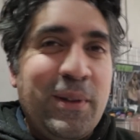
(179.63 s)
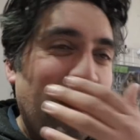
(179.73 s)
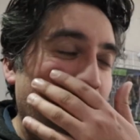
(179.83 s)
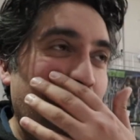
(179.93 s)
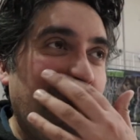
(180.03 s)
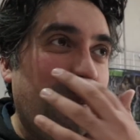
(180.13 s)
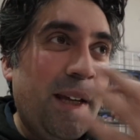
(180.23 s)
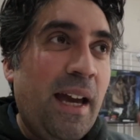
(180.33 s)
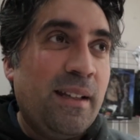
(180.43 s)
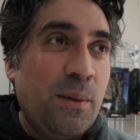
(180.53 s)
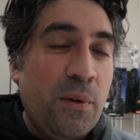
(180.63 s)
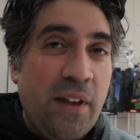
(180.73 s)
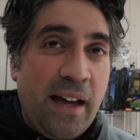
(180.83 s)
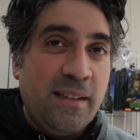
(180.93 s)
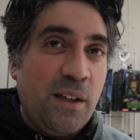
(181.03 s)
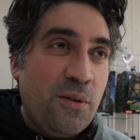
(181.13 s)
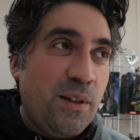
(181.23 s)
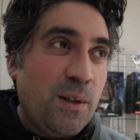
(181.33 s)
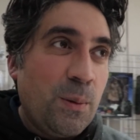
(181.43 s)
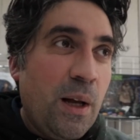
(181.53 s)
So I should be getting some of that stuff
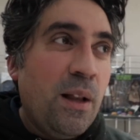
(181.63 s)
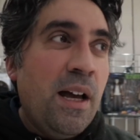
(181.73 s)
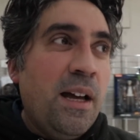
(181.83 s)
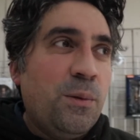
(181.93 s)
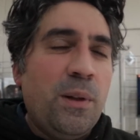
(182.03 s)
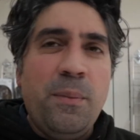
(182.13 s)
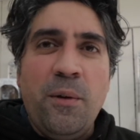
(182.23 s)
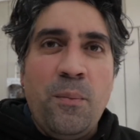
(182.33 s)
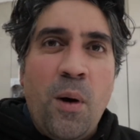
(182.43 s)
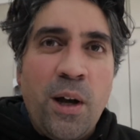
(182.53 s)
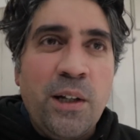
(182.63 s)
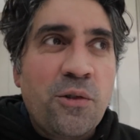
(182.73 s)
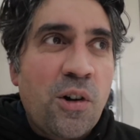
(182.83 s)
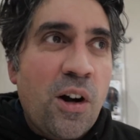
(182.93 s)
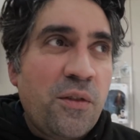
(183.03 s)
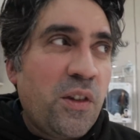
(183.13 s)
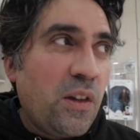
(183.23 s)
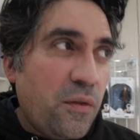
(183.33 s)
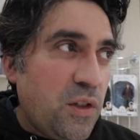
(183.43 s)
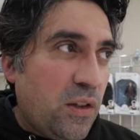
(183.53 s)
in as well, a bit of Minecraft
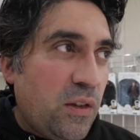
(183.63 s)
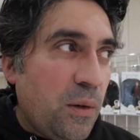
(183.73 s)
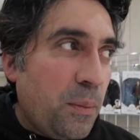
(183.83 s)
stuff, just